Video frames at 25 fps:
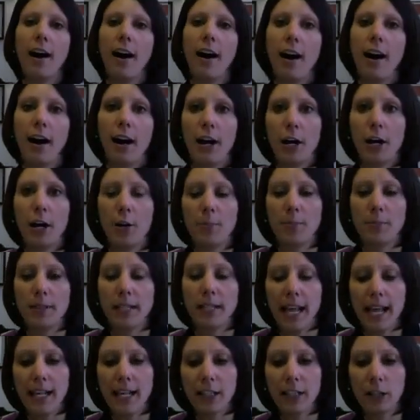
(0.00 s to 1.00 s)
Um,
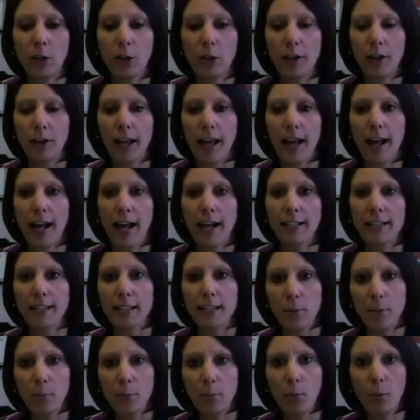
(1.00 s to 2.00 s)
take a look at
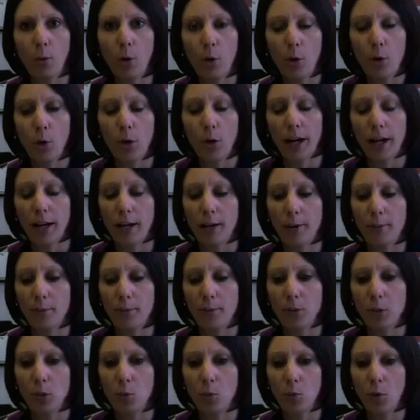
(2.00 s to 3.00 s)
some
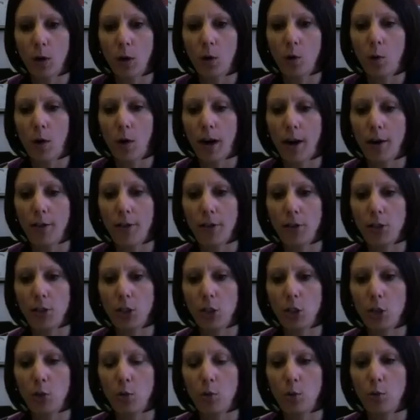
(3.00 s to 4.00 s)
programs require
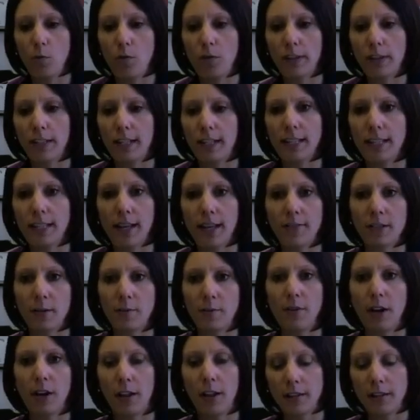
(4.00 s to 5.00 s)
that you at least have
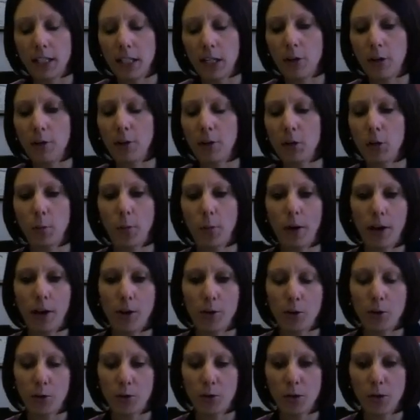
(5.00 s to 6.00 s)
some volunteer
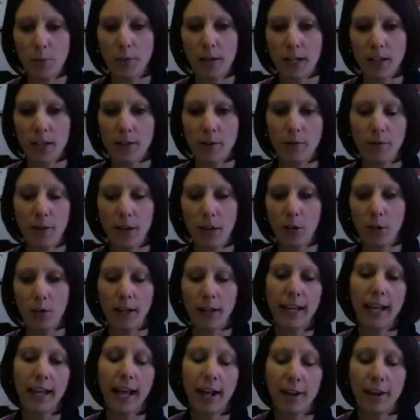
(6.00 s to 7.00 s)
experience or something in the field,
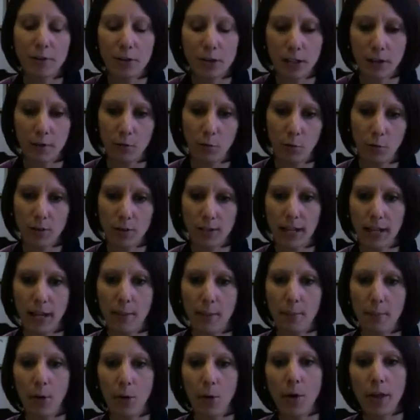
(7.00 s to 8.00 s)
like counseling, for
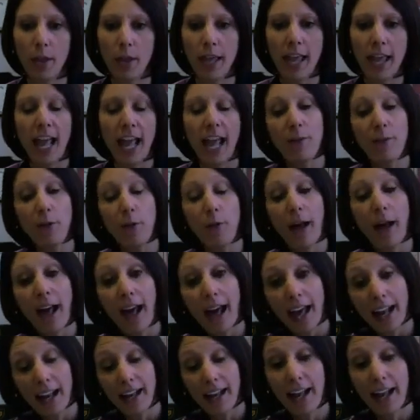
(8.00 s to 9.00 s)
example. If you
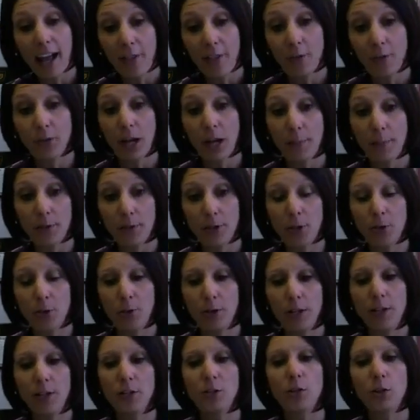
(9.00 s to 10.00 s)
hadn't had those
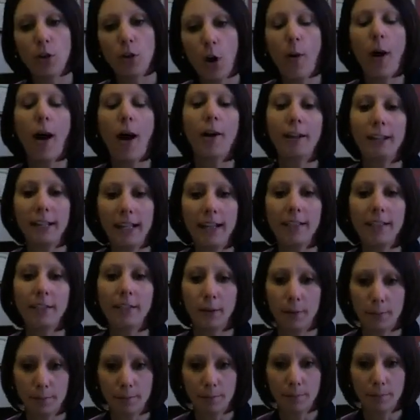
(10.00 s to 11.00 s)
opportunities, go out and get
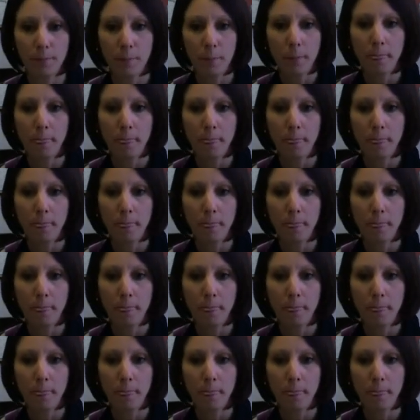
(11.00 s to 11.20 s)
them.